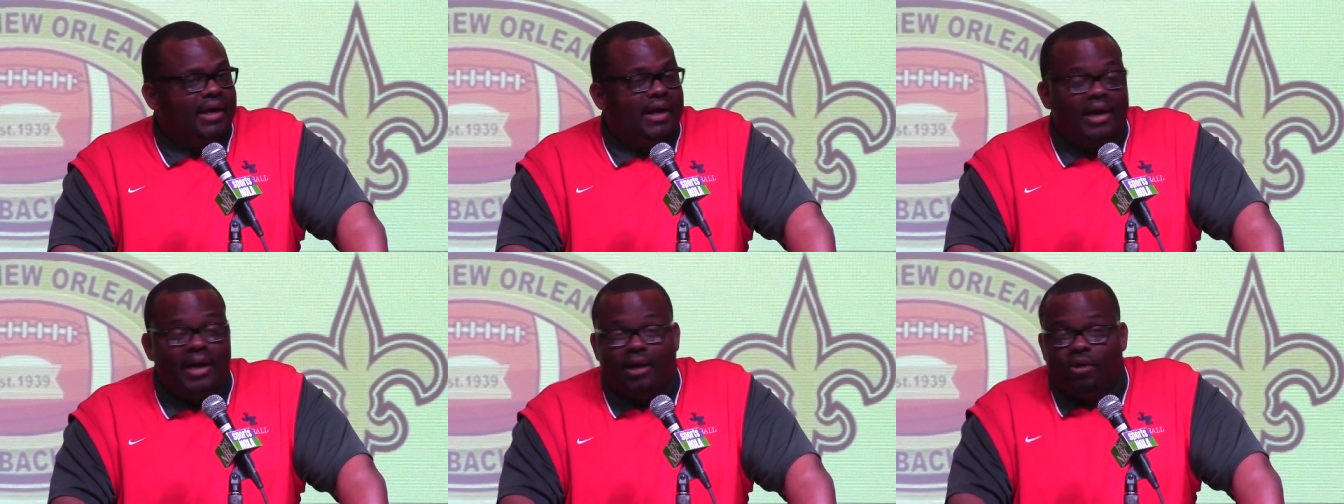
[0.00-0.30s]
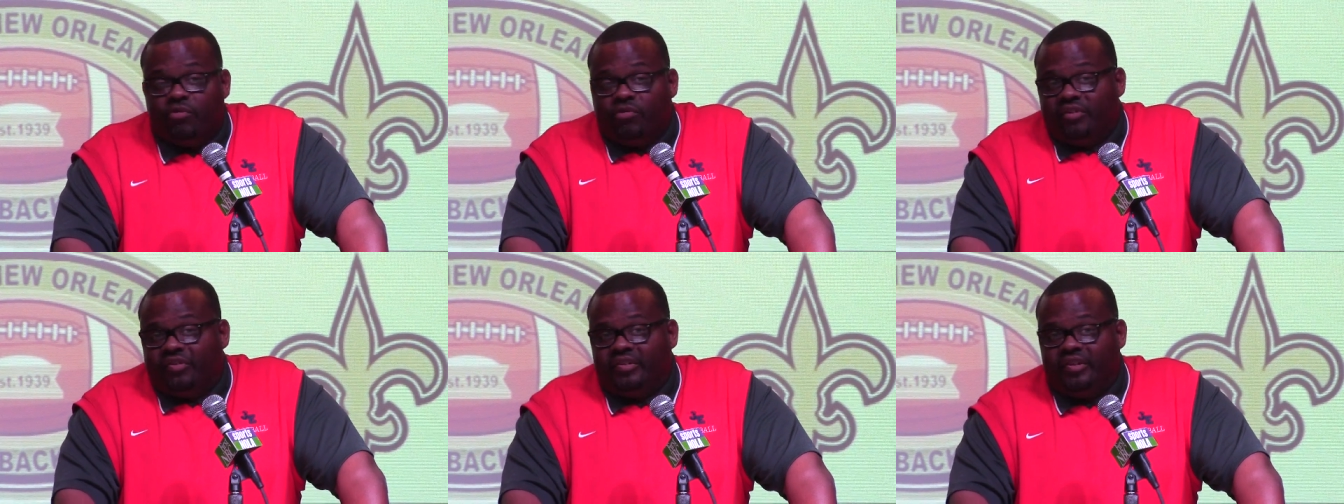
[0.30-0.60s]
I
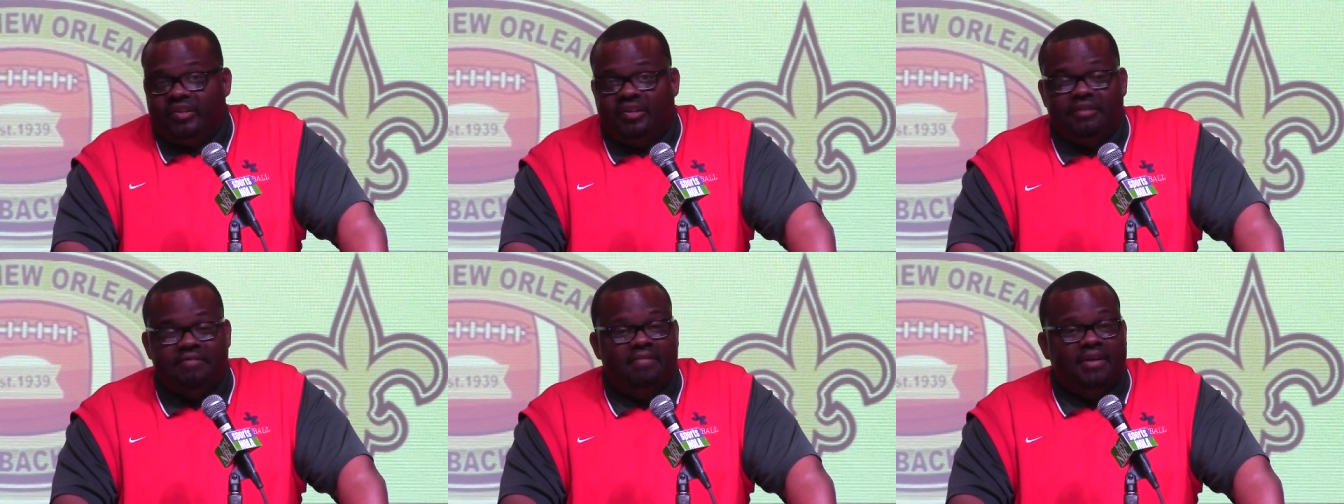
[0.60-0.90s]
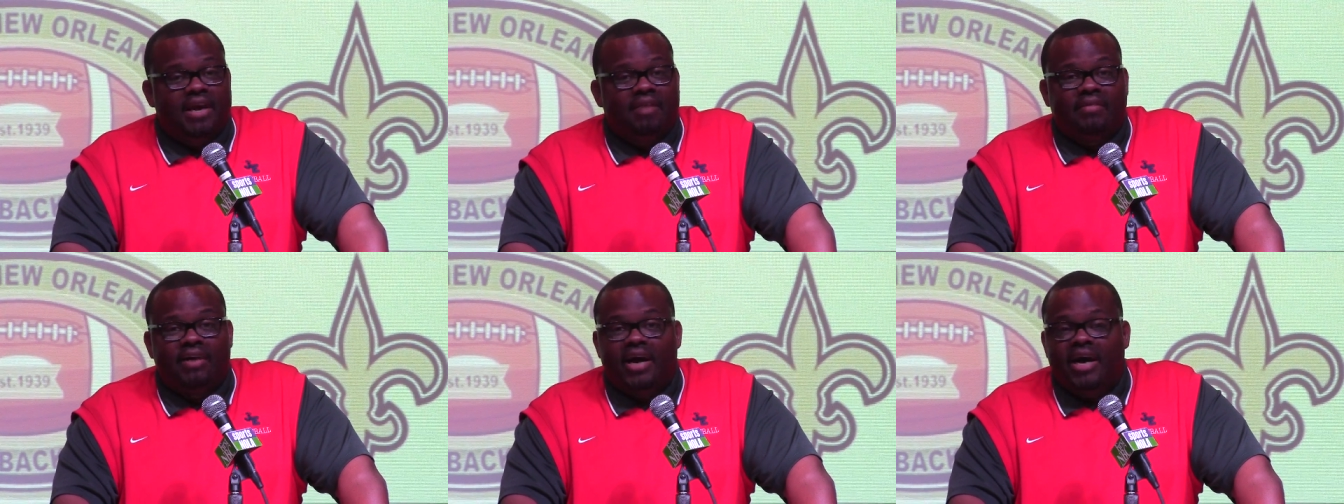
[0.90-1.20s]
got over 65
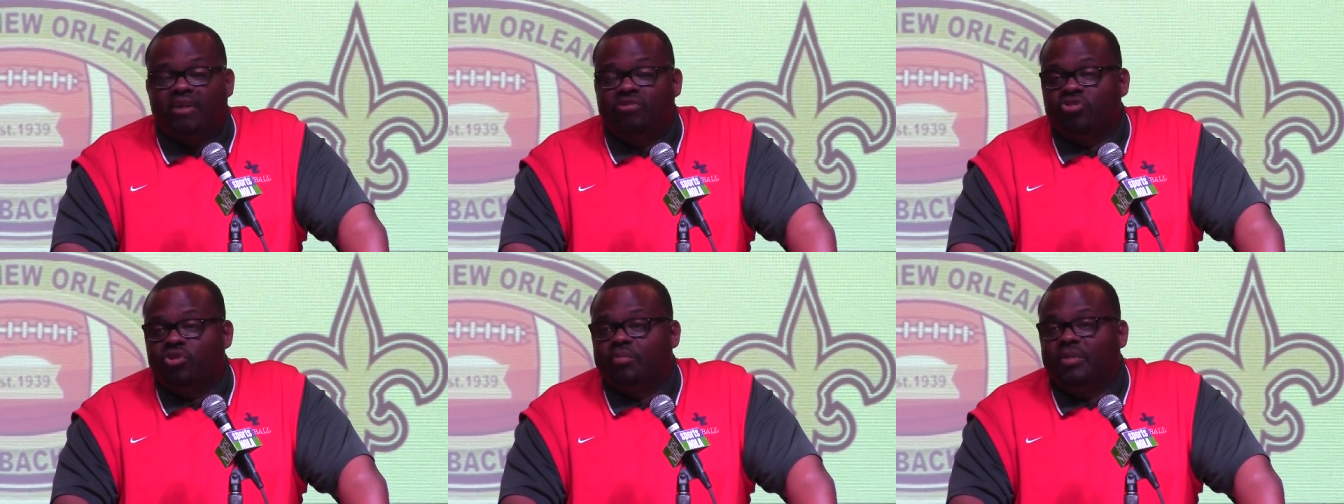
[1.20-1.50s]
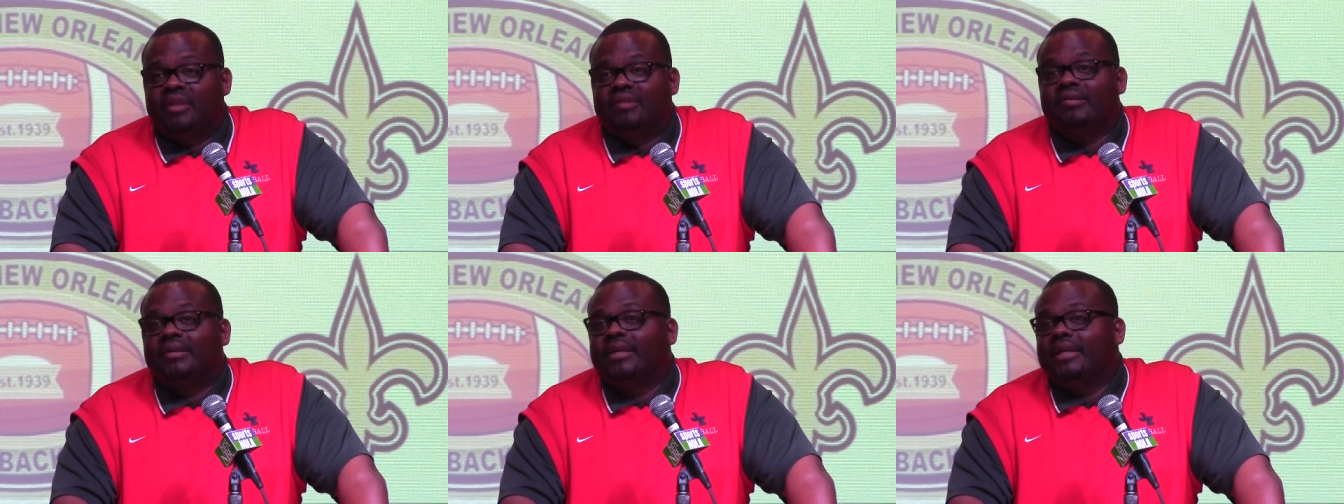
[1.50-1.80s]
guys on
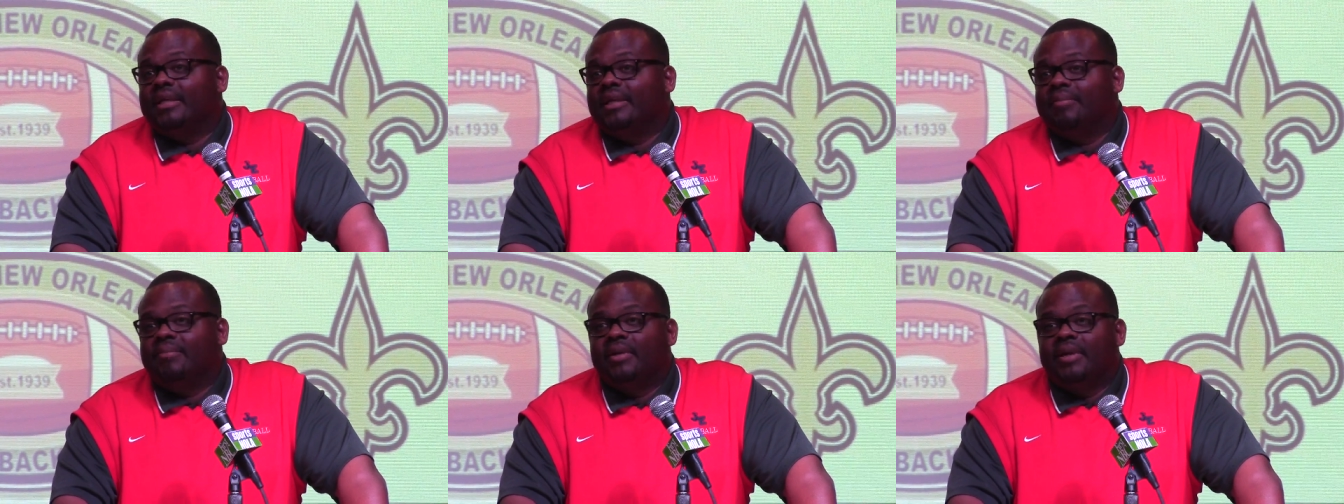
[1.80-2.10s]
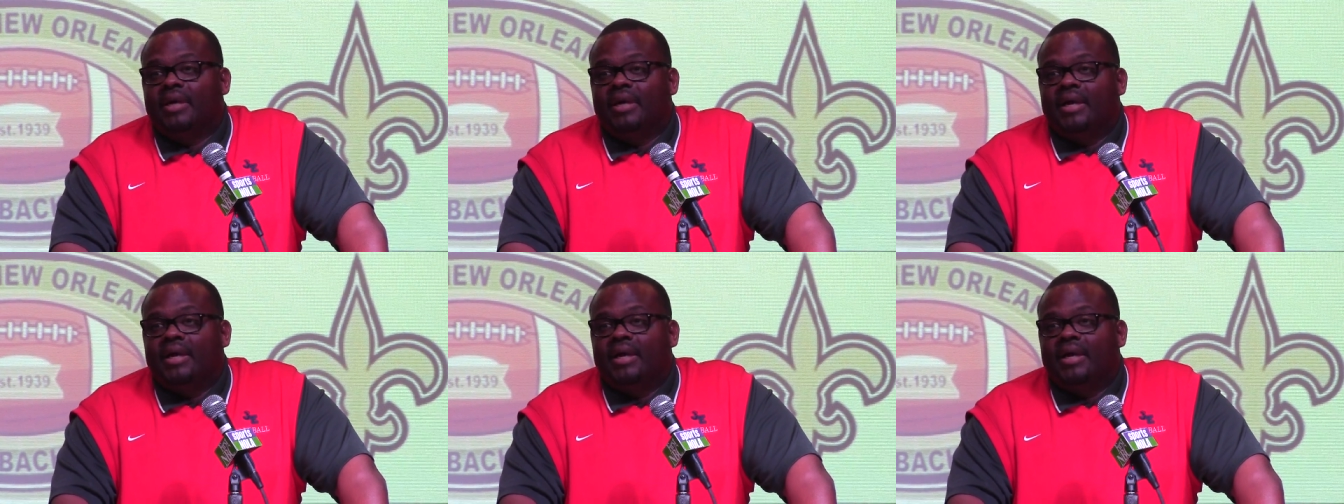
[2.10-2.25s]
my team.